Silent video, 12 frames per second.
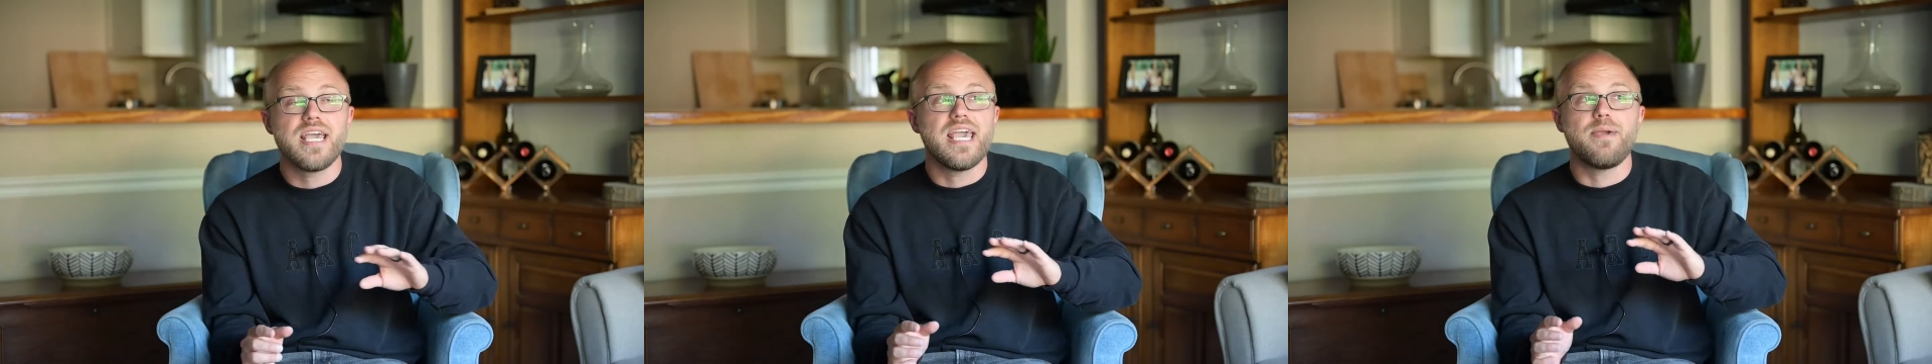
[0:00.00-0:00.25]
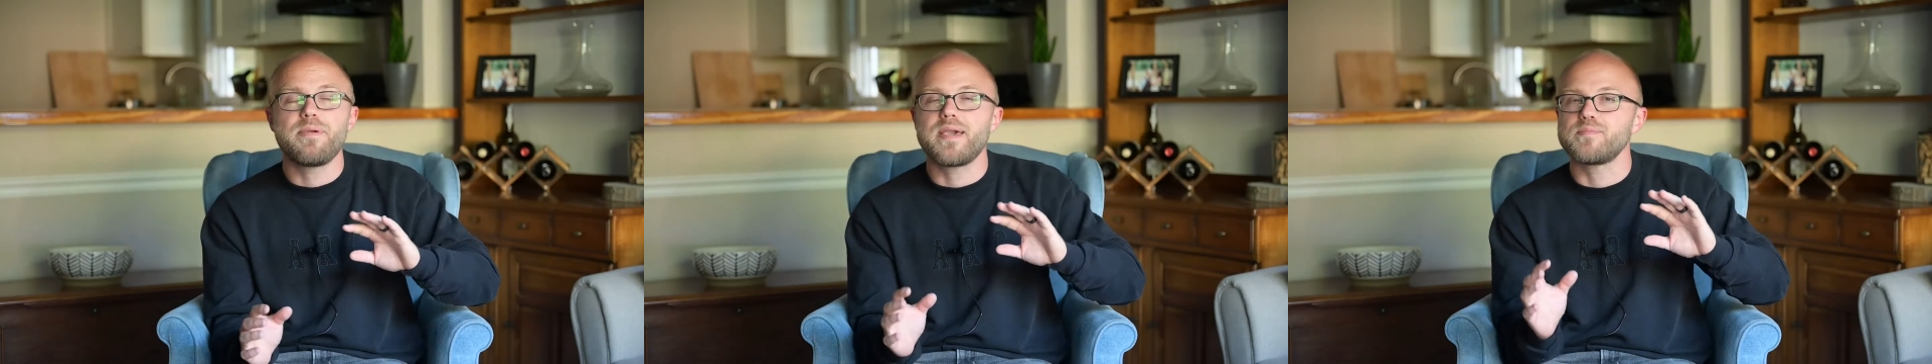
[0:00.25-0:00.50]

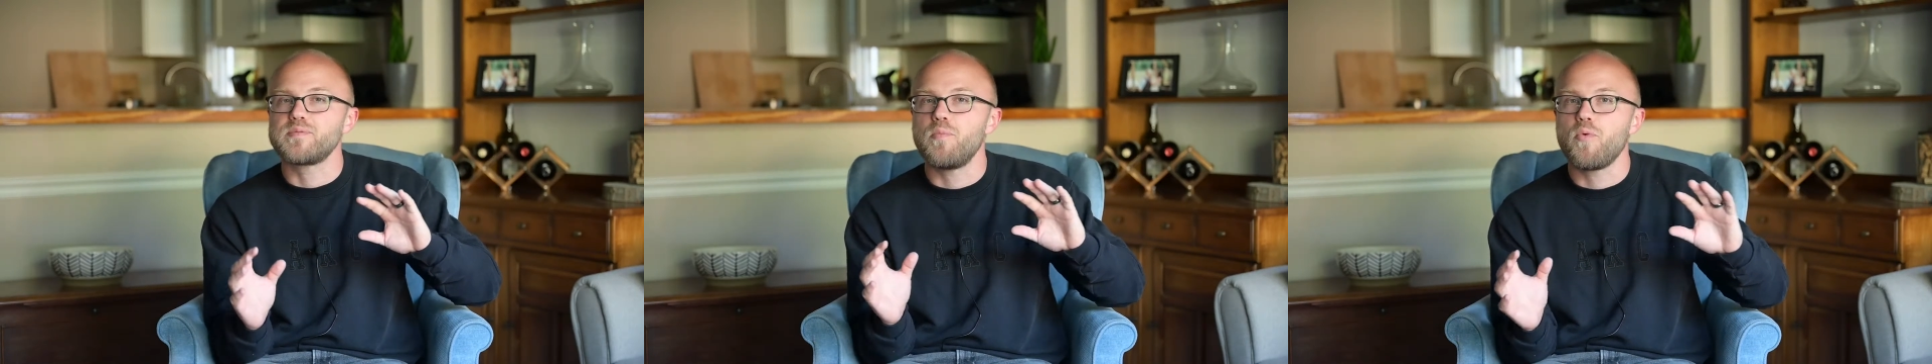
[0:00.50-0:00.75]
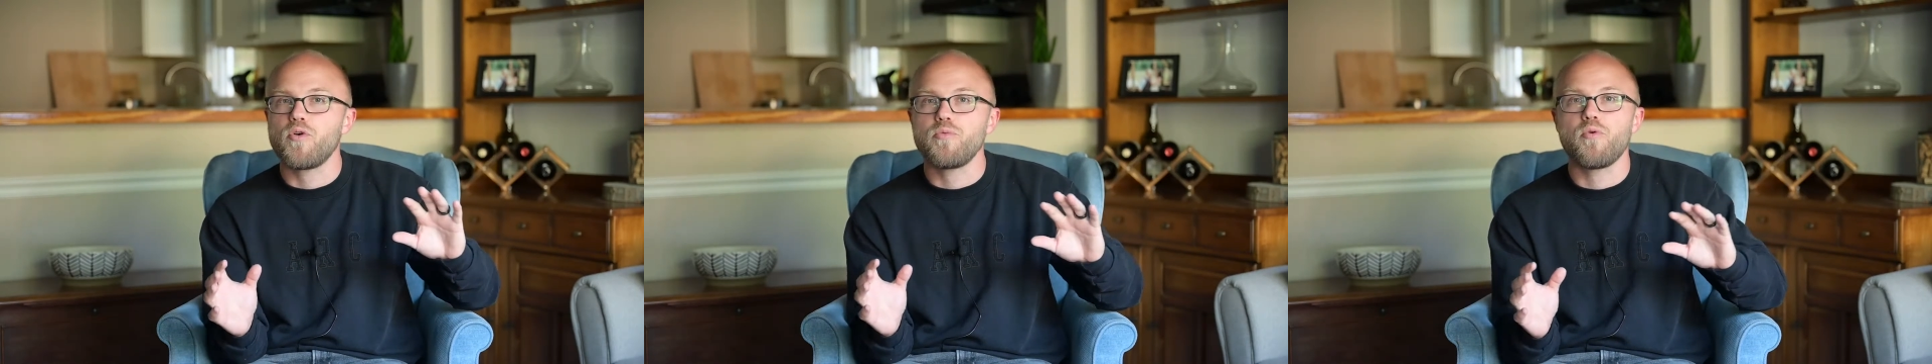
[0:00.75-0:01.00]
it becomes
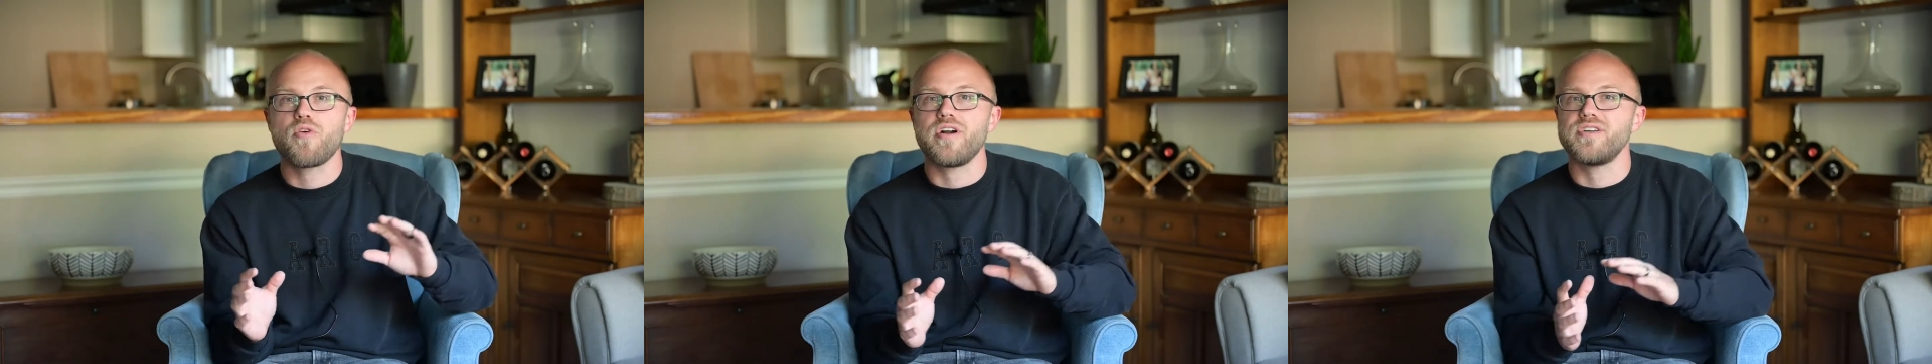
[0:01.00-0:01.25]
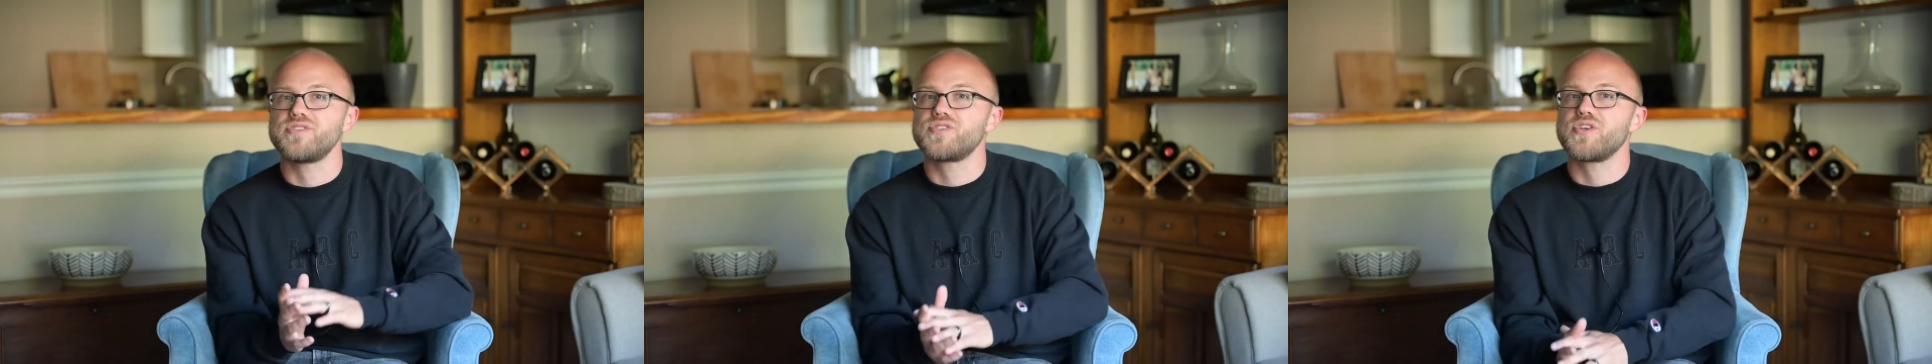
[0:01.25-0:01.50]
more and more
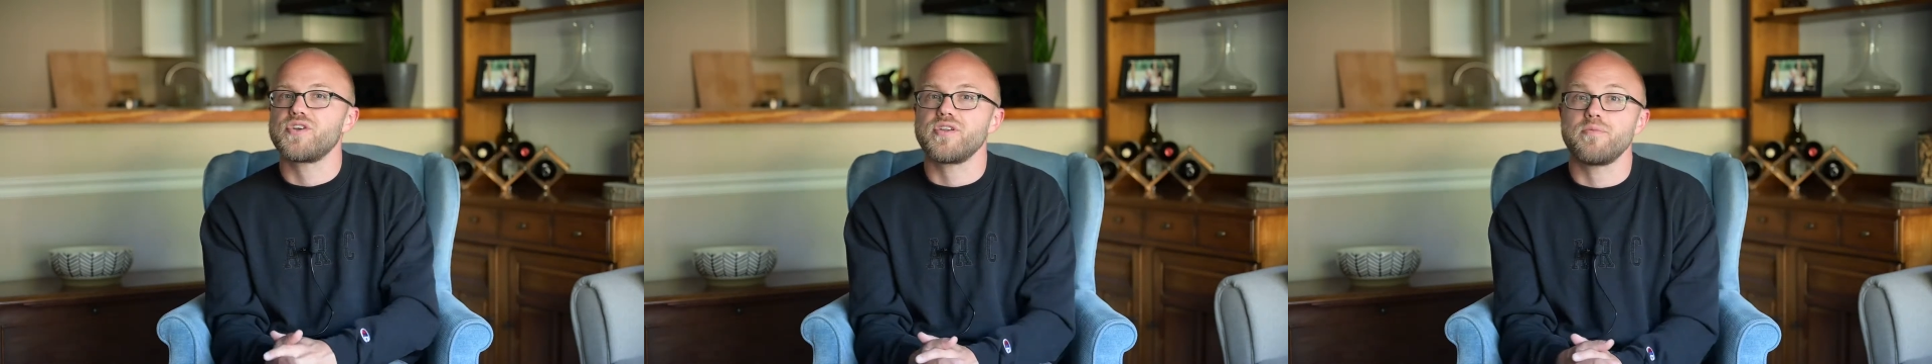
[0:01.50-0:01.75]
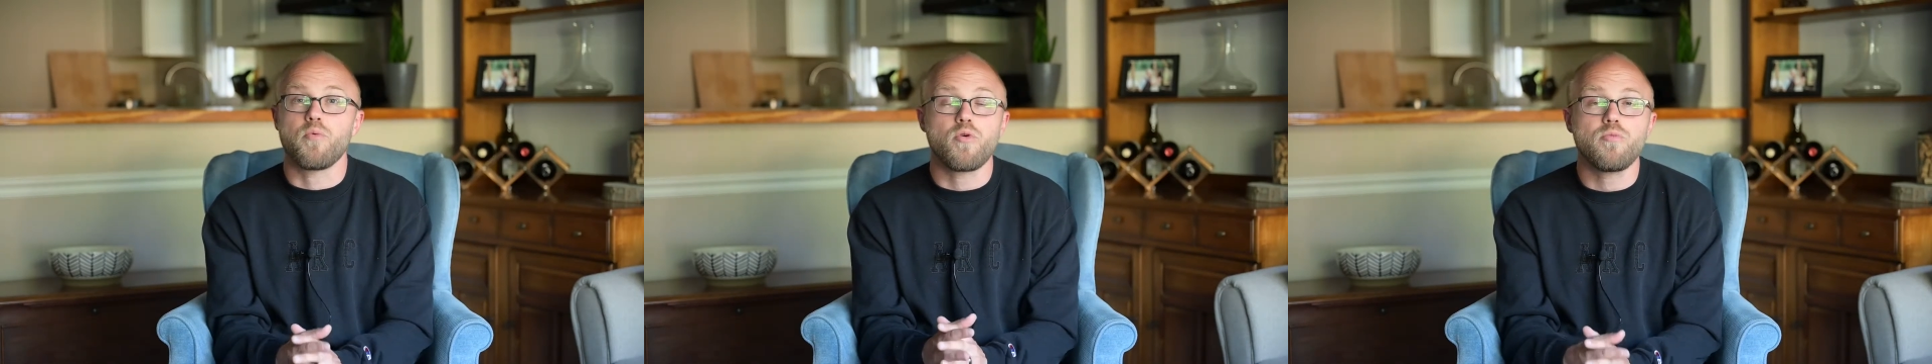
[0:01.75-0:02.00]

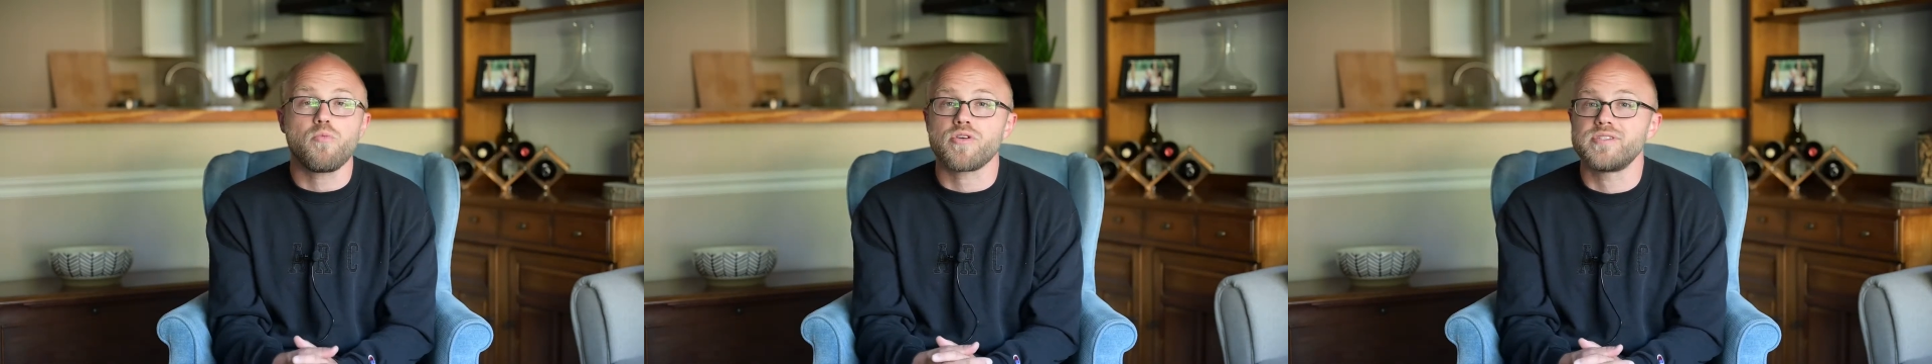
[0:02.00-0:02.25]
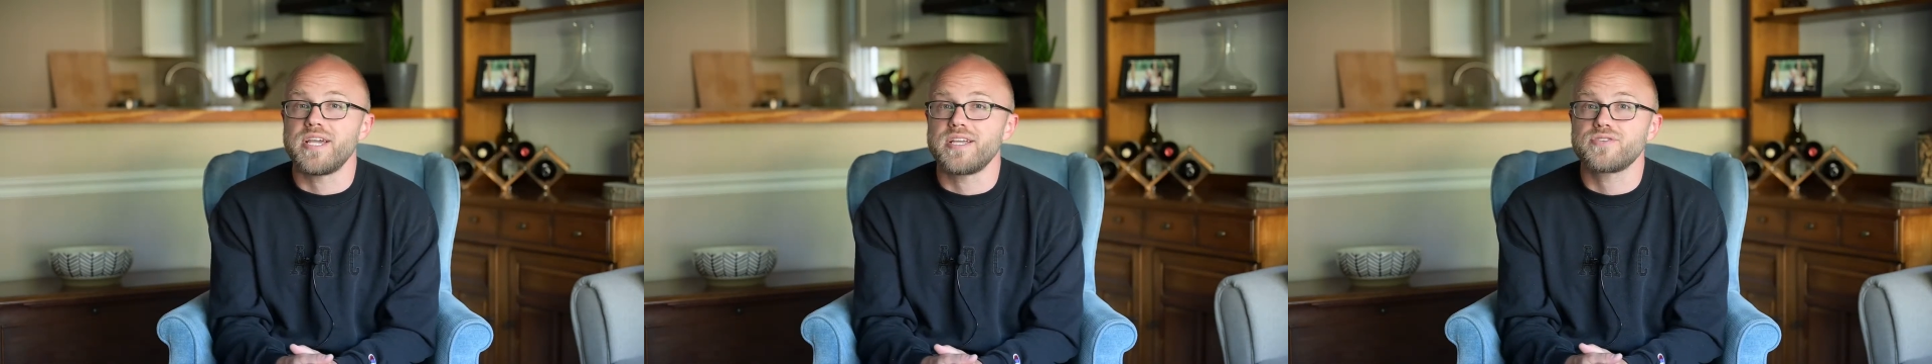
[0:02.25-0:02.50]
uncertain, more and more
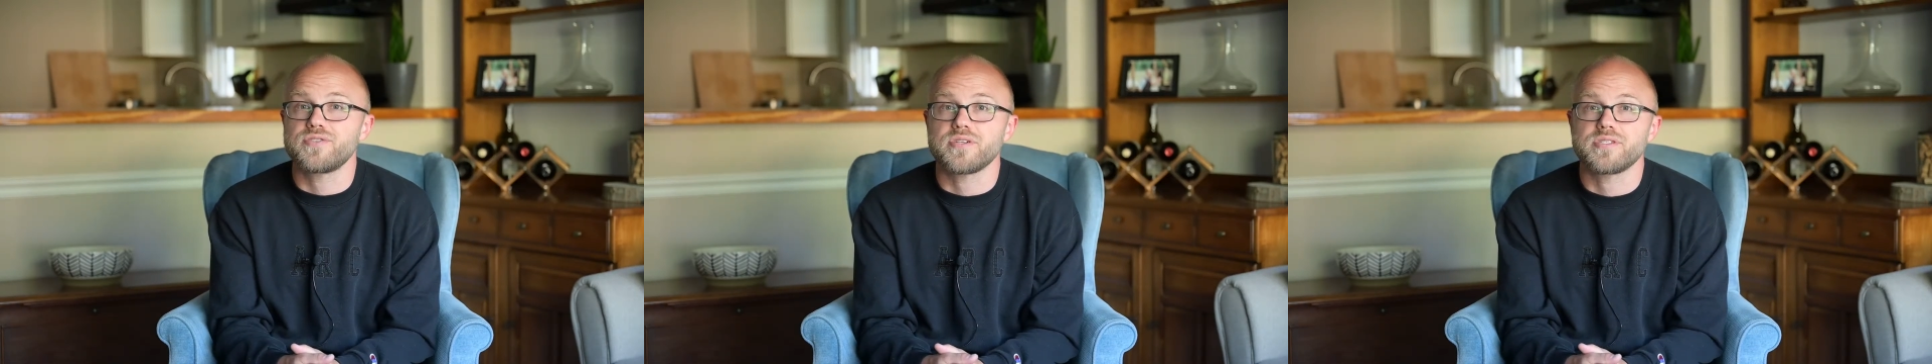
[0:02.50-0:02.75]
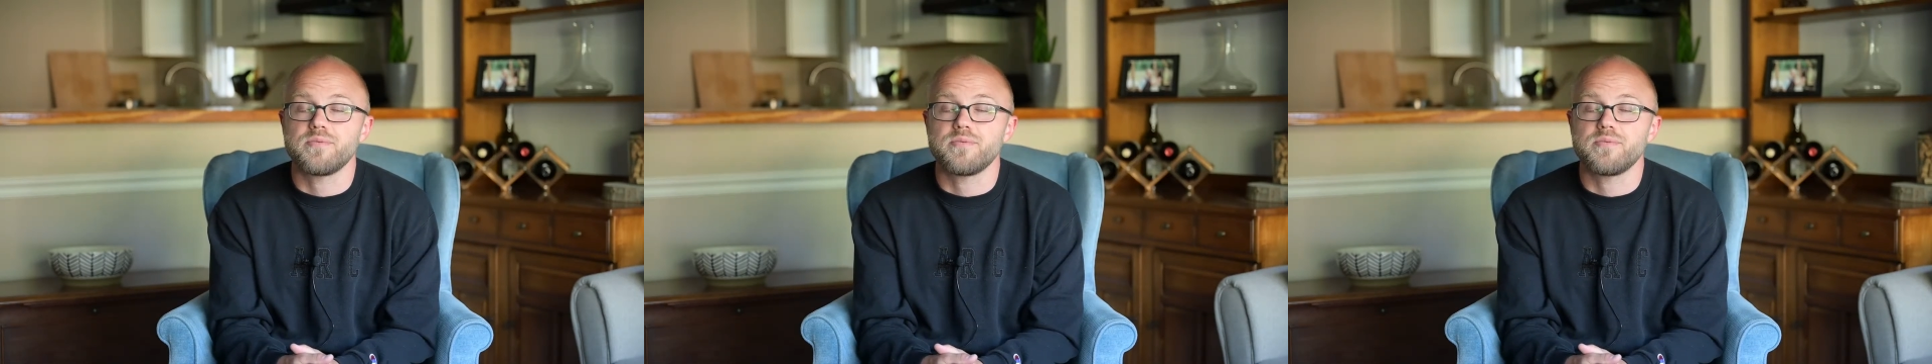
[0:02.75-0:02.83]
dangerous,